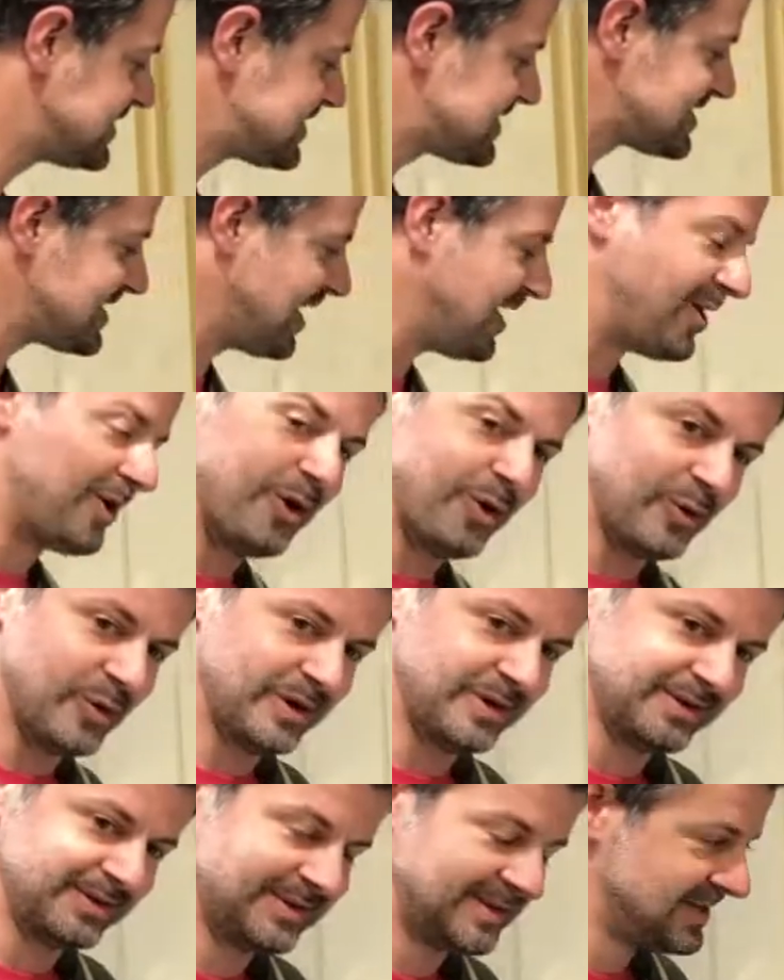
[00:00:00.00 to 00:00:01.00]

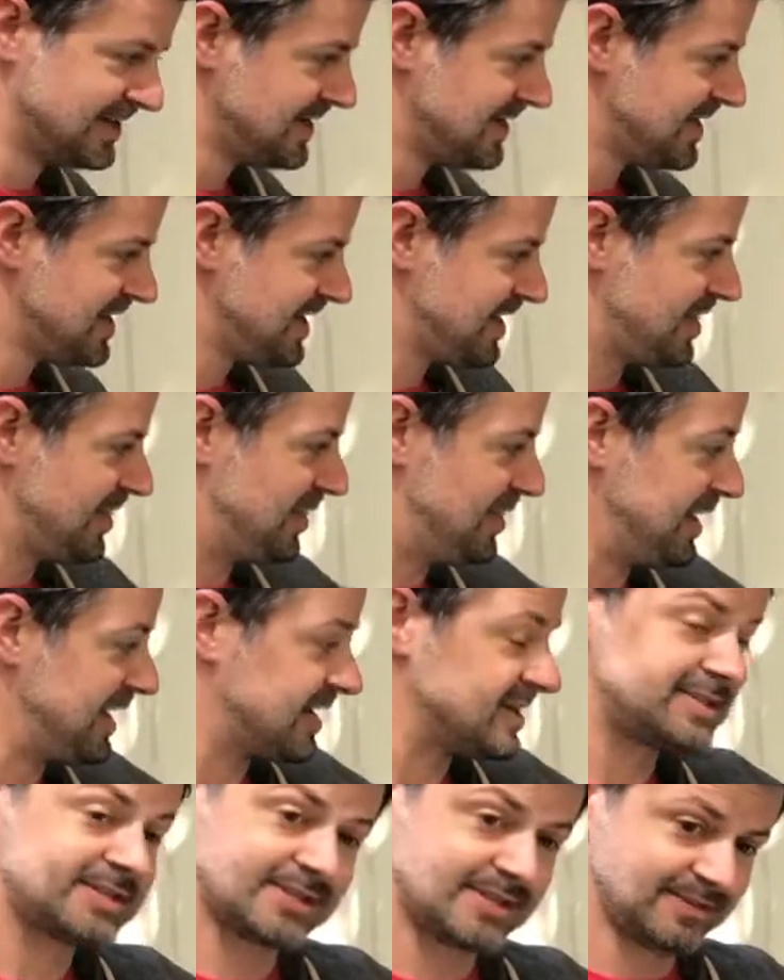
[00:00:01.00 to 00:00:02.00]
So,
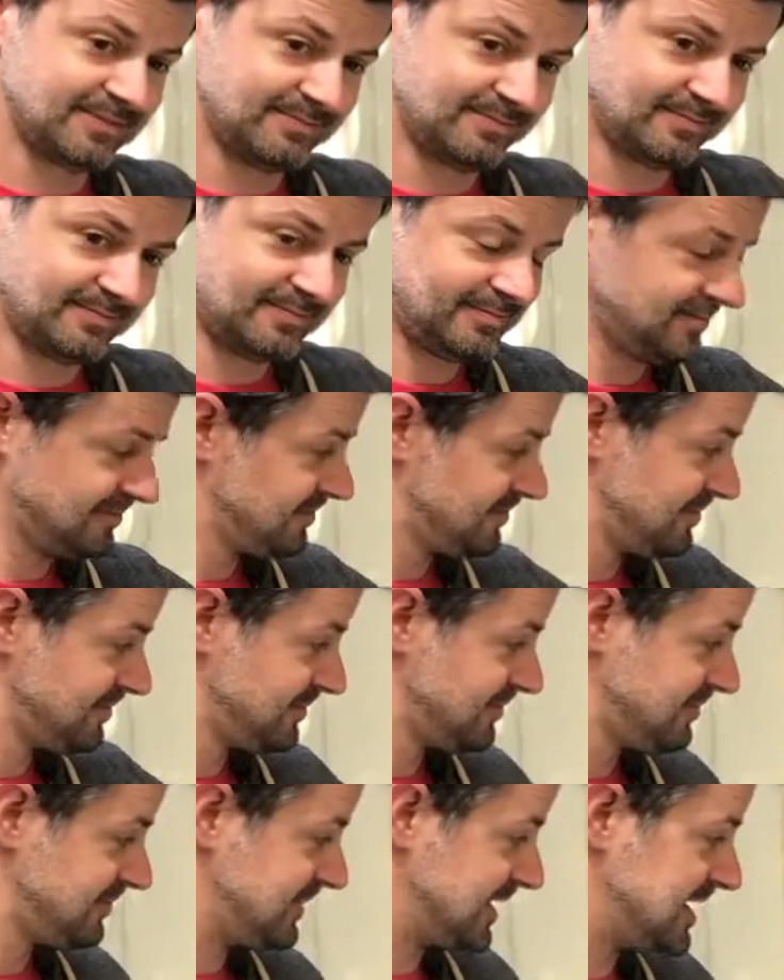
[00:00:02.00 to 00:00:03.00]
this
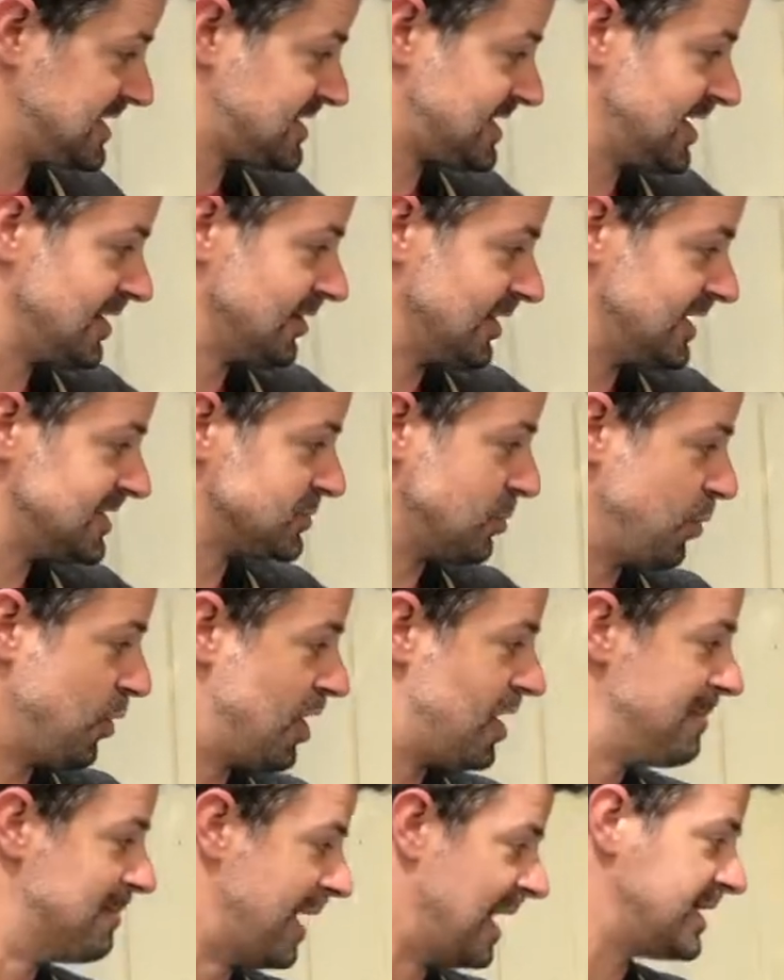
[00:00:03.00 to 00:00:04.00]
series,
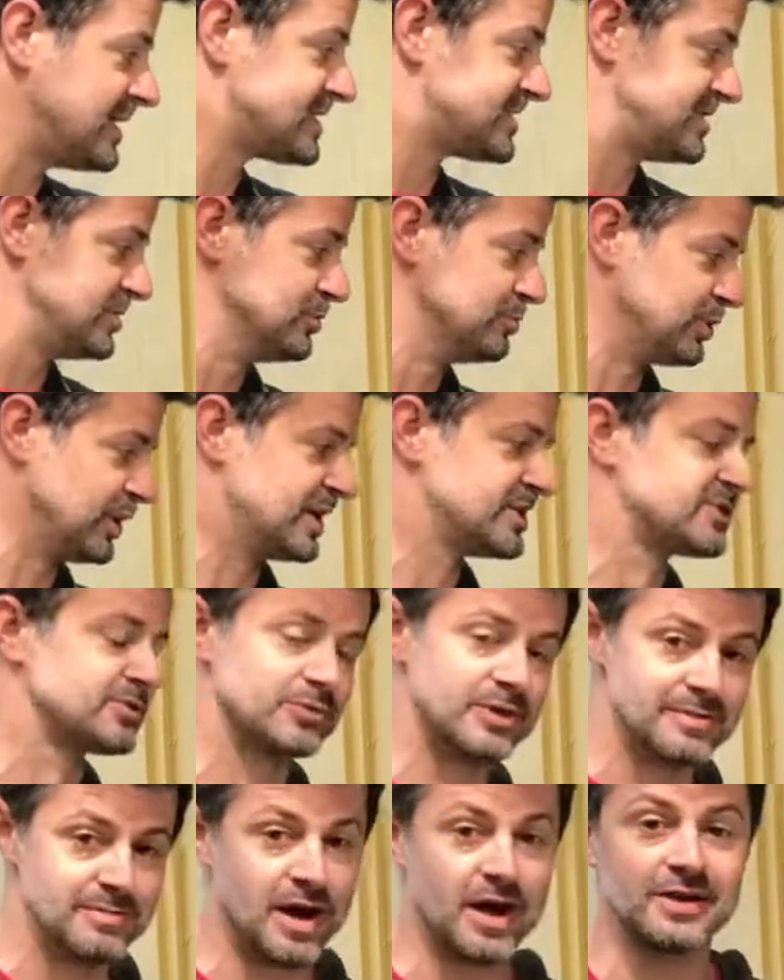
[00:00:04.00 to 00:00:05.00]
1 minus 2 plus
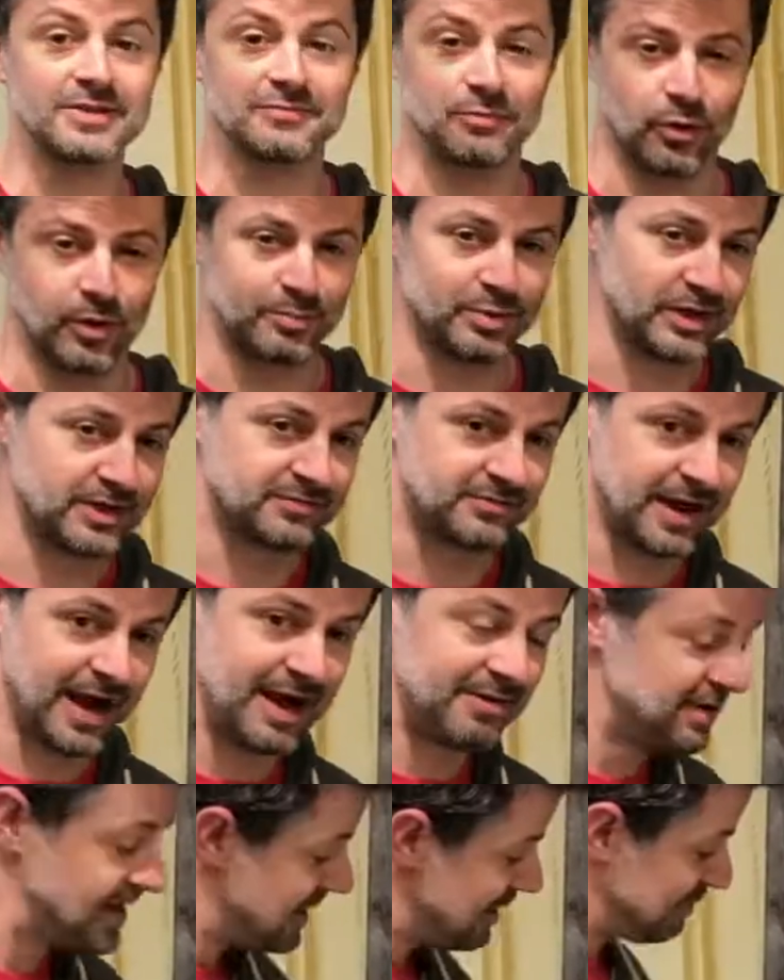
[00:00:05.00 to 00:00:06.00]
3 minus 4 plus
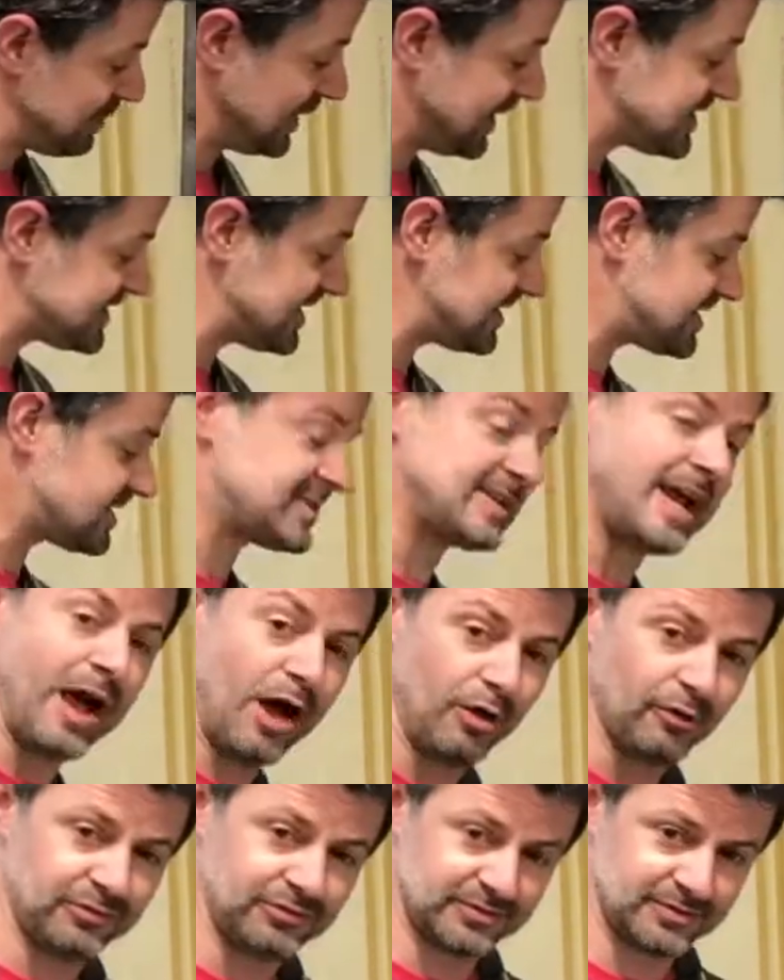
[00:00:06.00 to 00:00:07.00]
5 plus
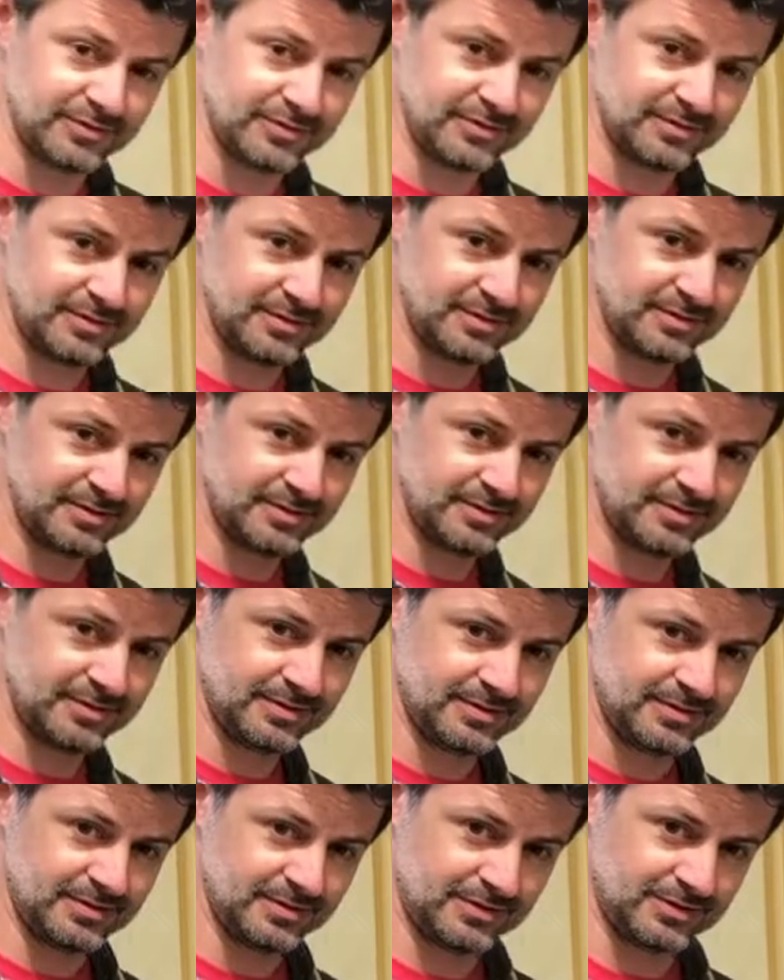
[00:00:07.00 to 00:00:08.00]
itself,
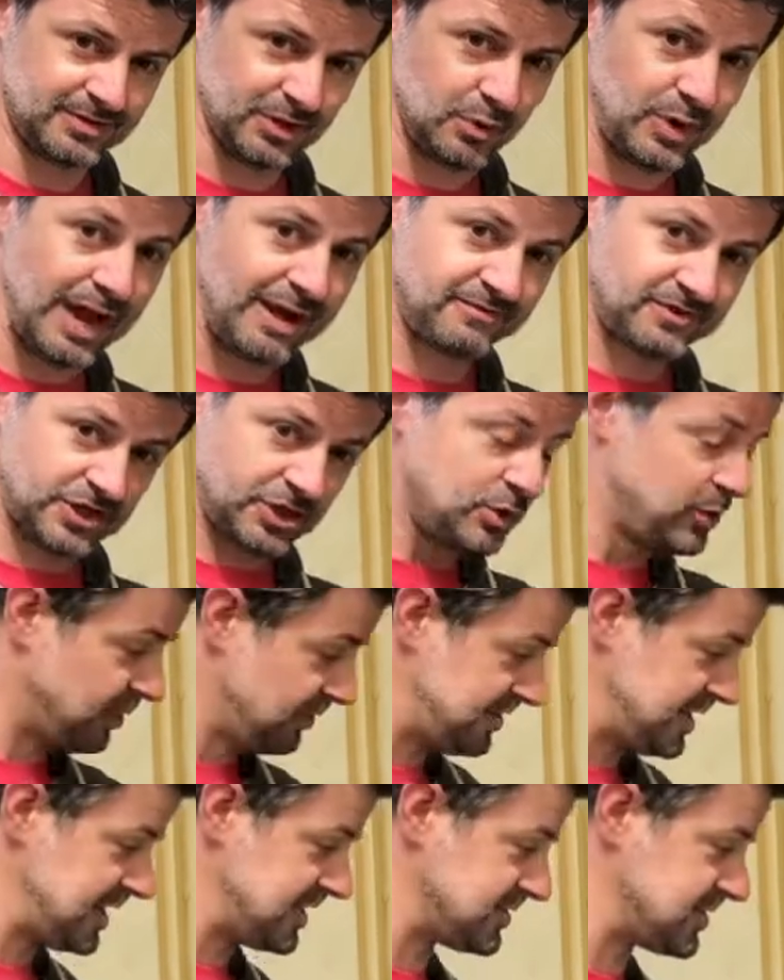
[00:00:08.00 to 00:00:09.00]
so we have 2
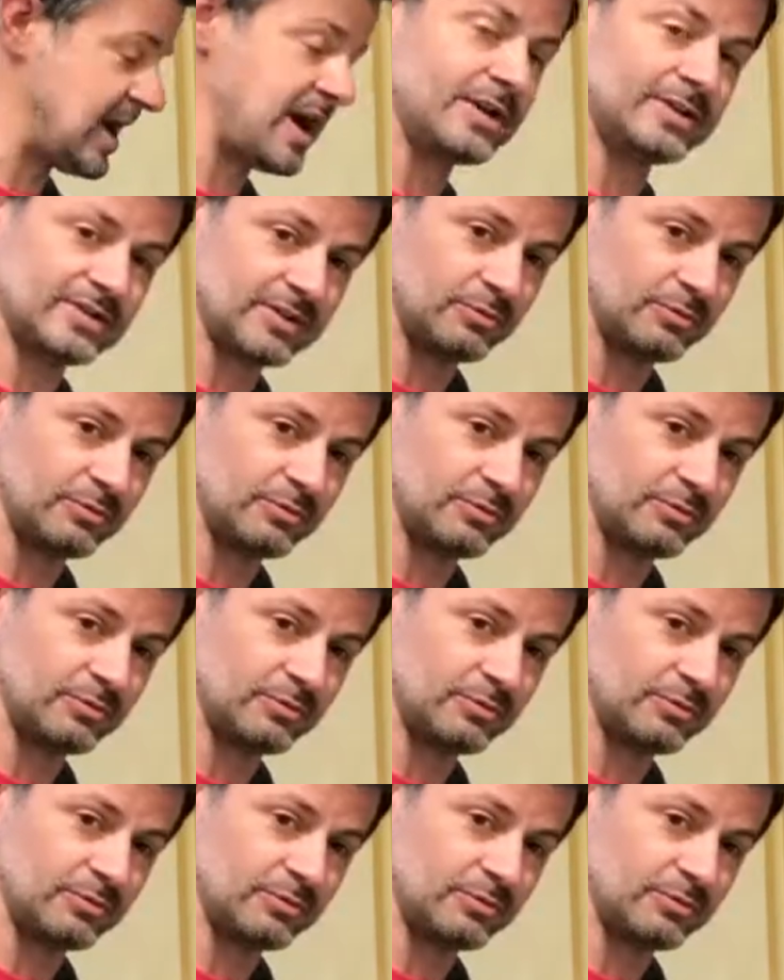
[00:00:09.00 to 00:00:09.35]
of these, right?